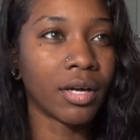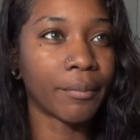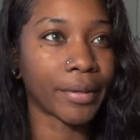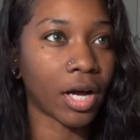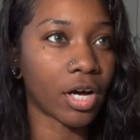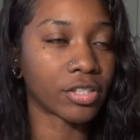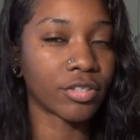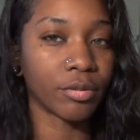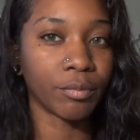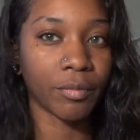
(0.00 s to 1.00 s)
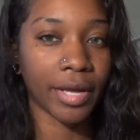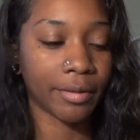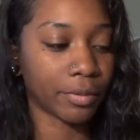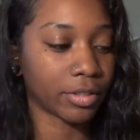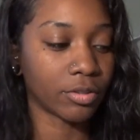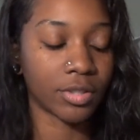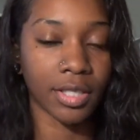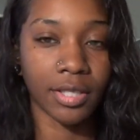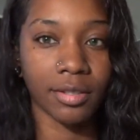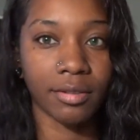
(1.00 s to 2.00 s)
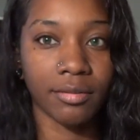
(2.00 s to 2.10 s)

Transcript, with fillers: but I also had been using